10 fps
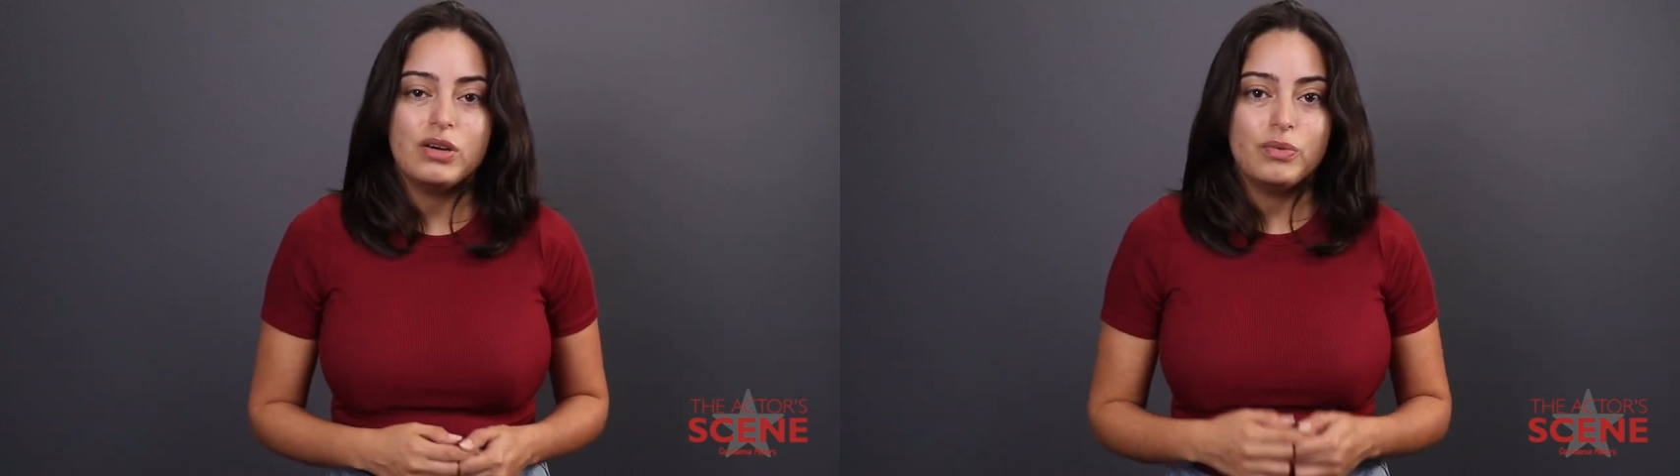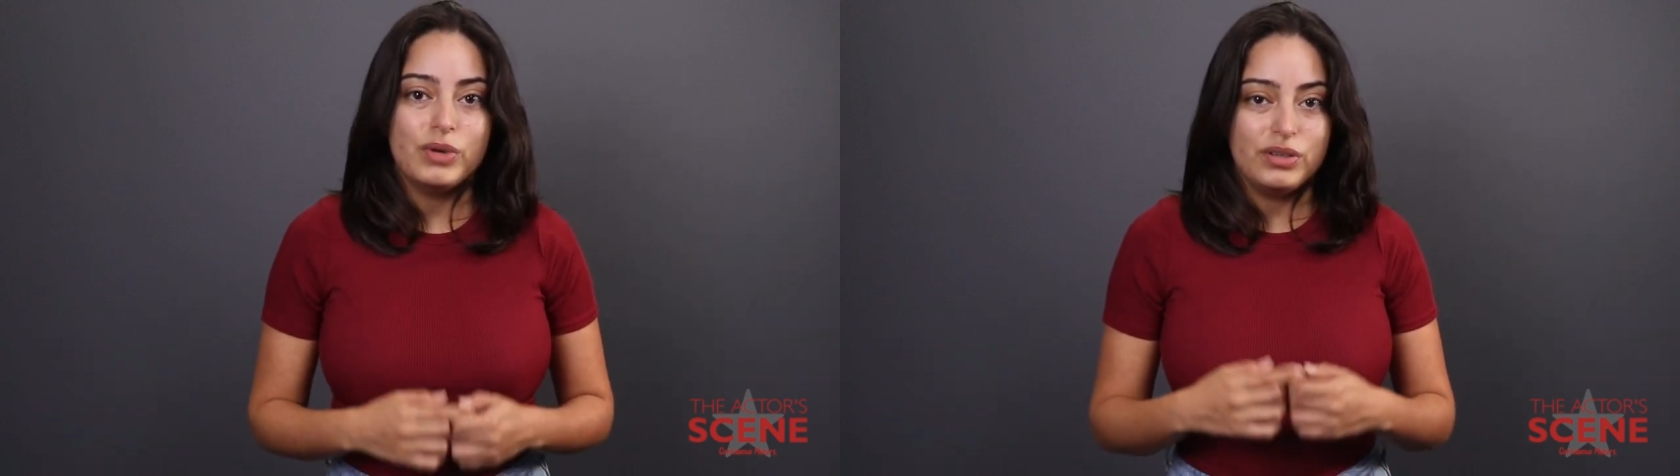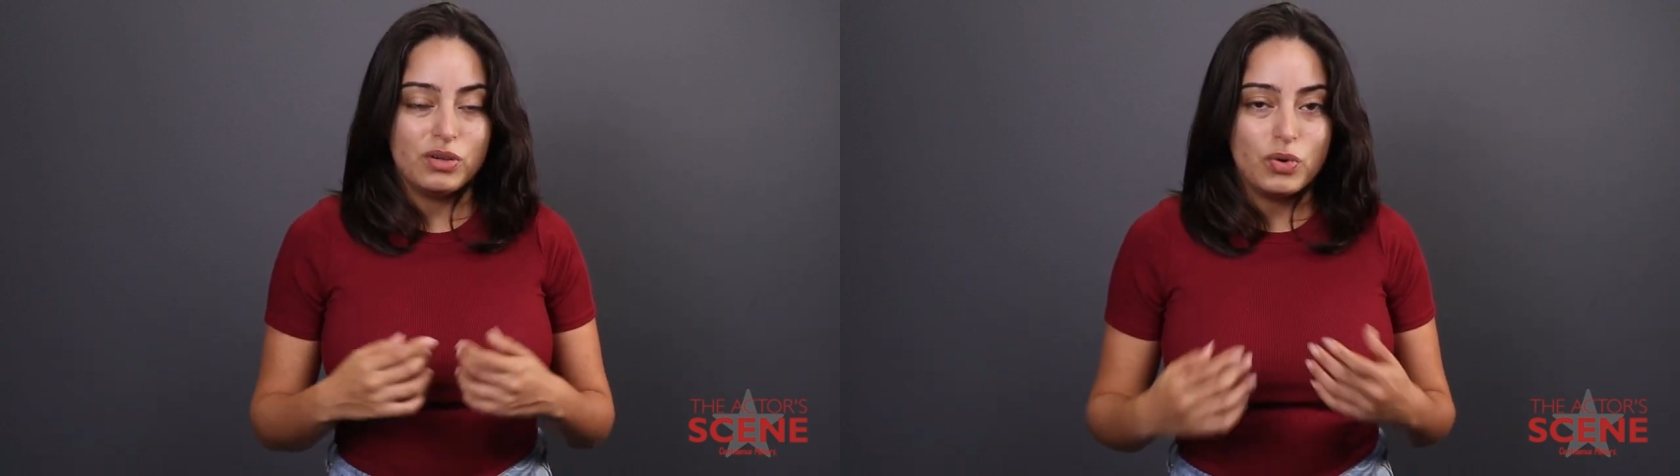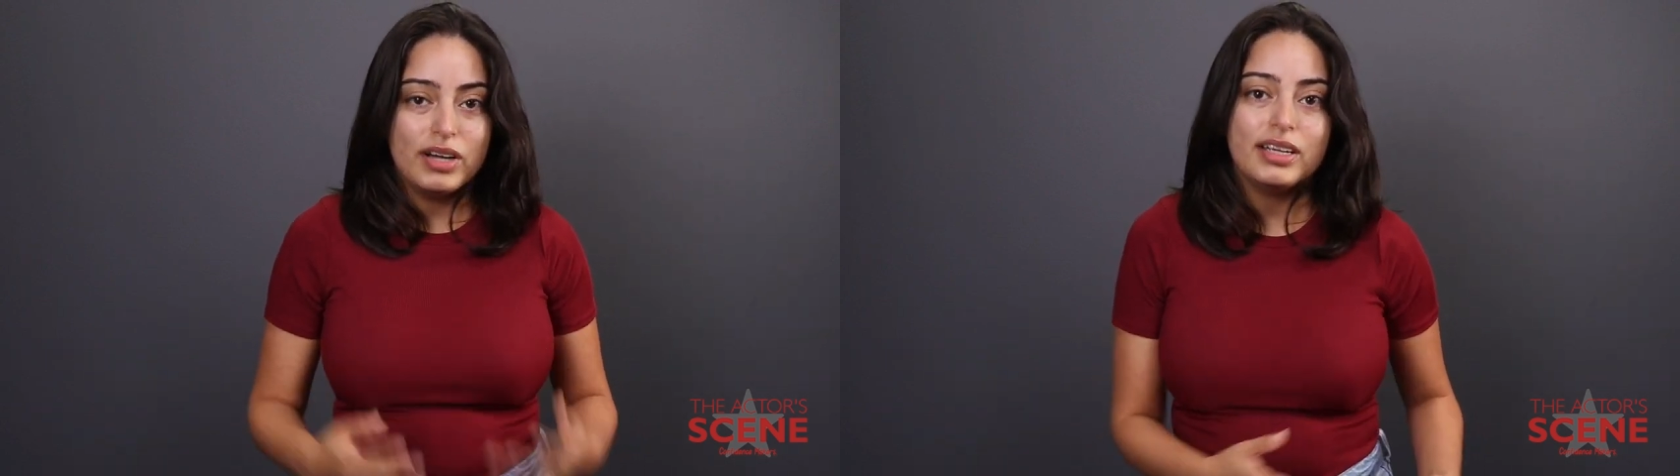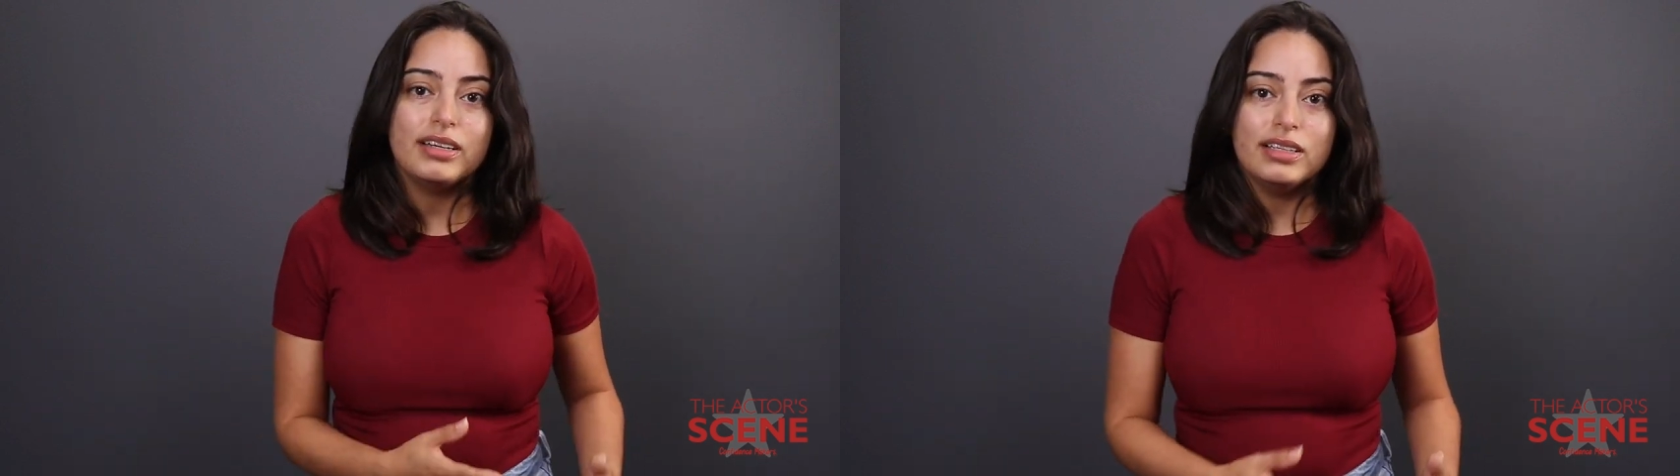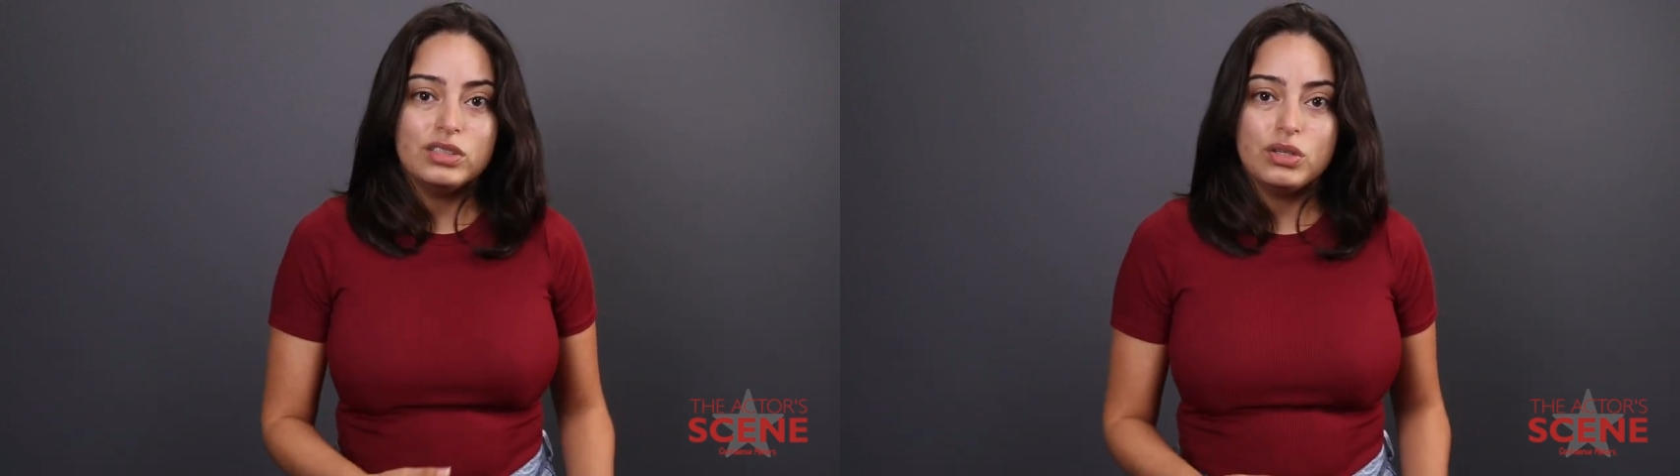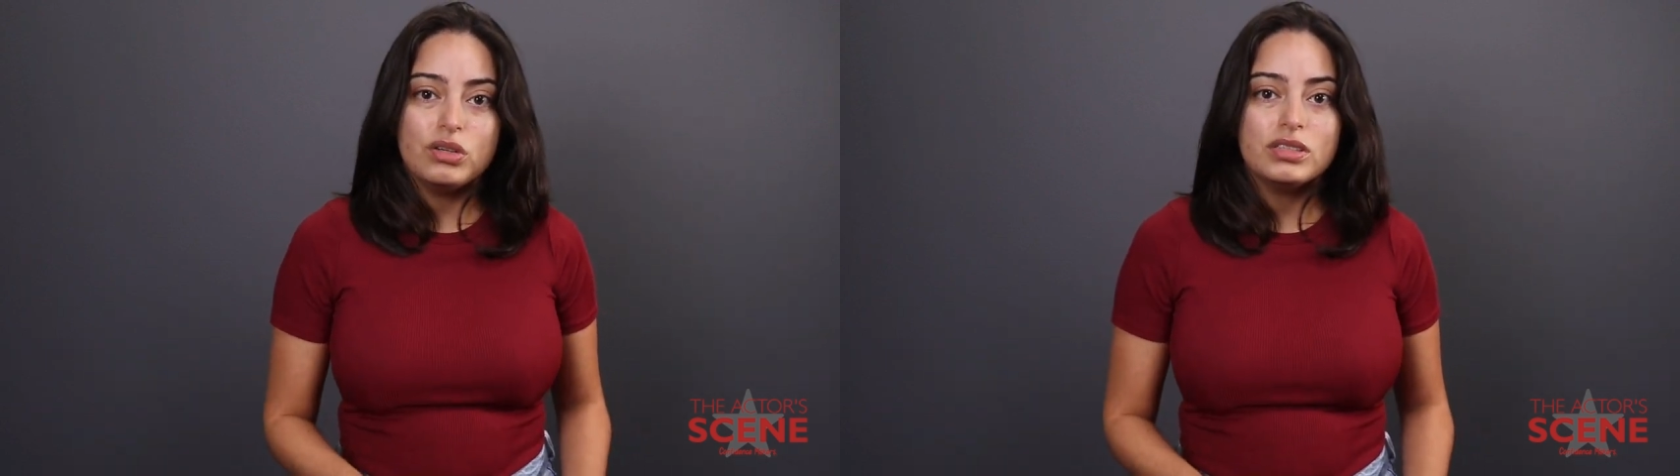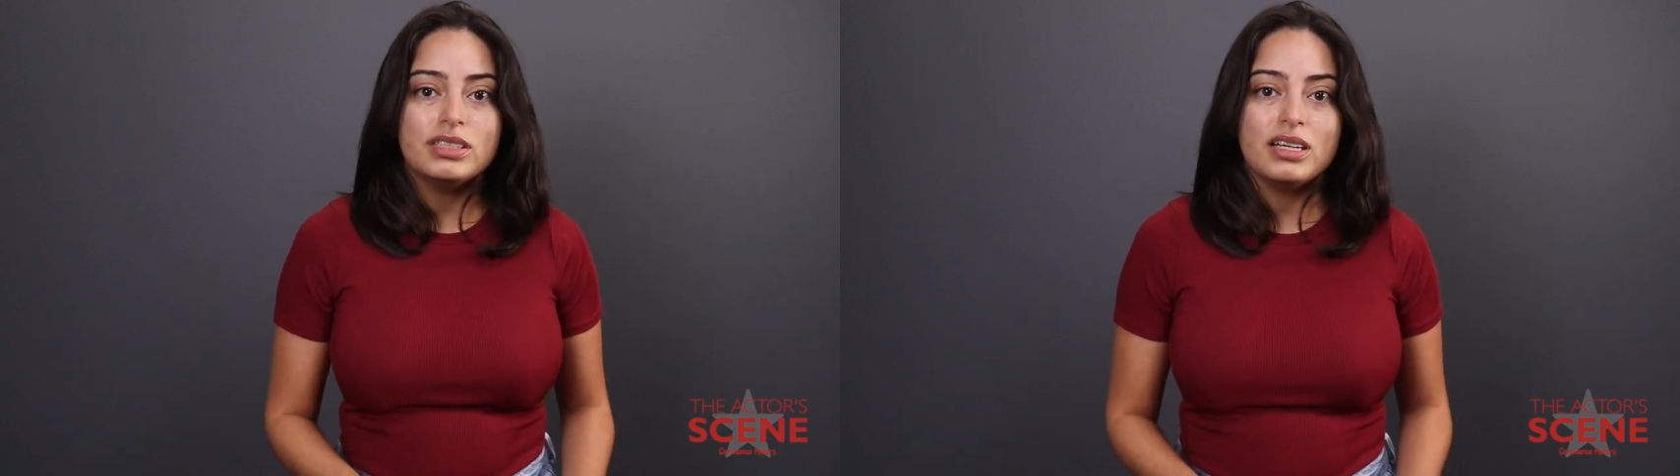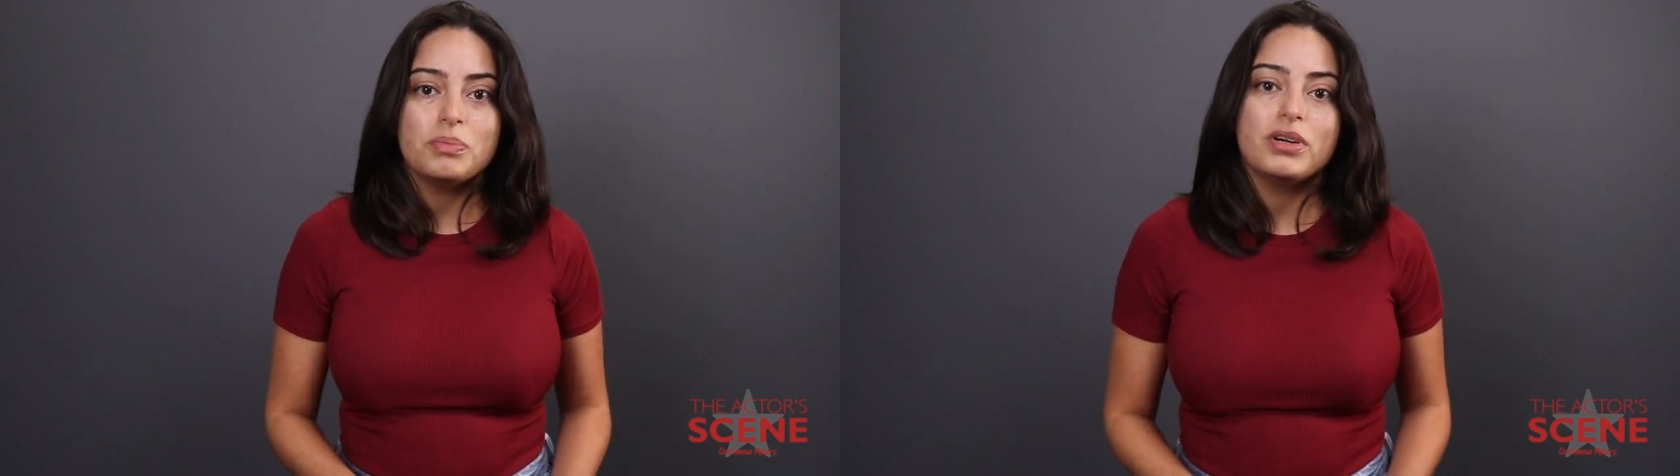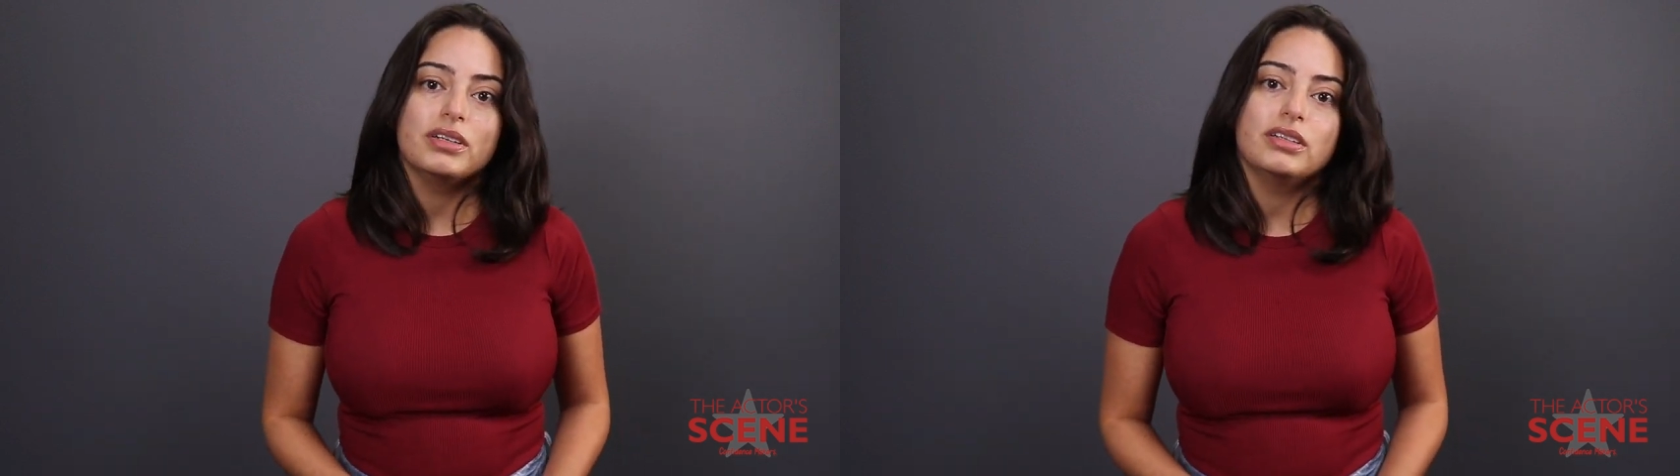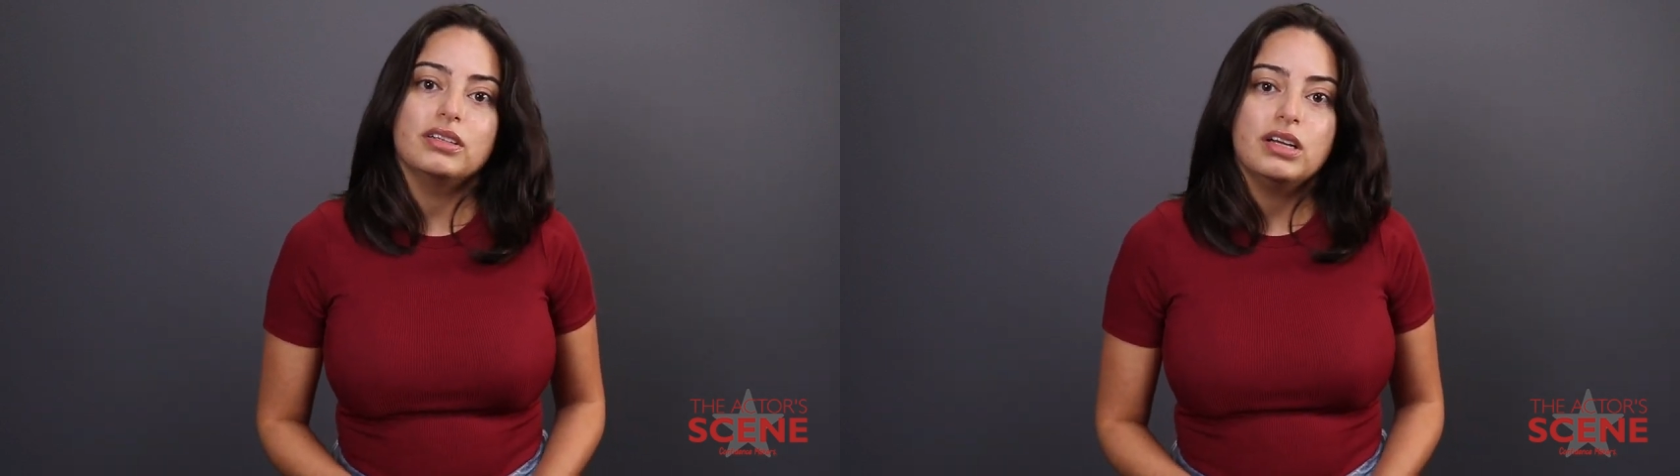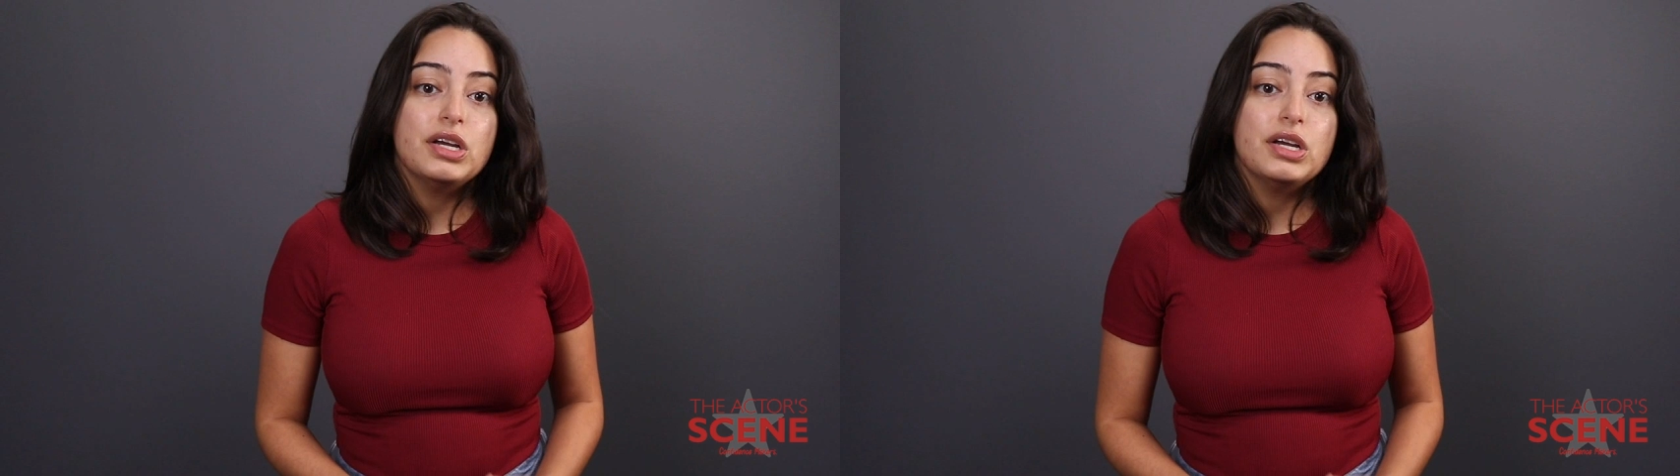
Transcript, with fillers: When you're walking into your scene partner,